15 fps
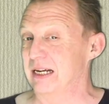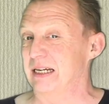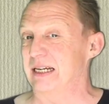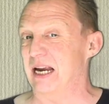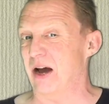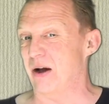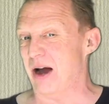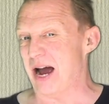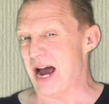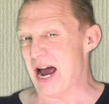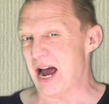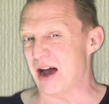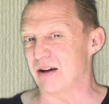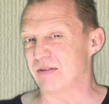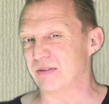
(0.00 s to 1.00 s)
Now,
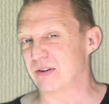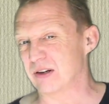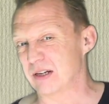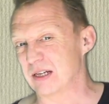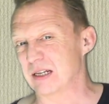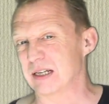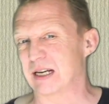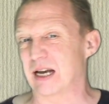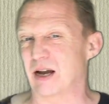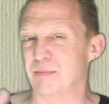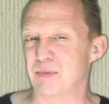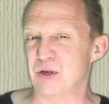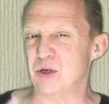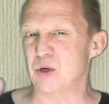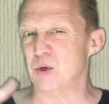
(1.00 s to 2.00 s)
have can
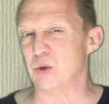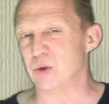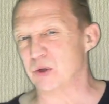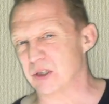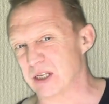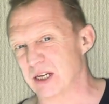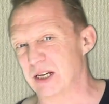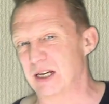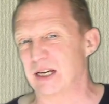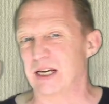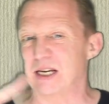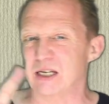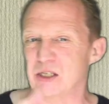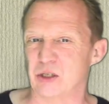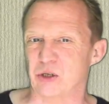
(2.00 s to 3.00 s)
be used
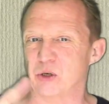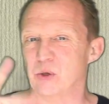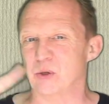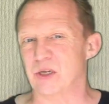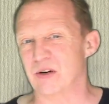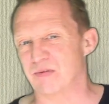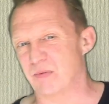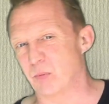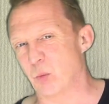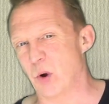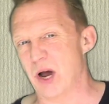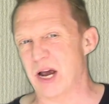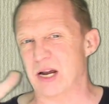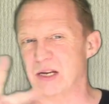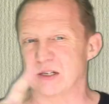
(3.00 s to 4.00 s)
in two different
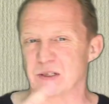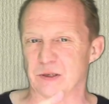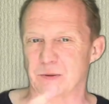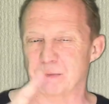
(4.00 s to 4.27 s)
ways.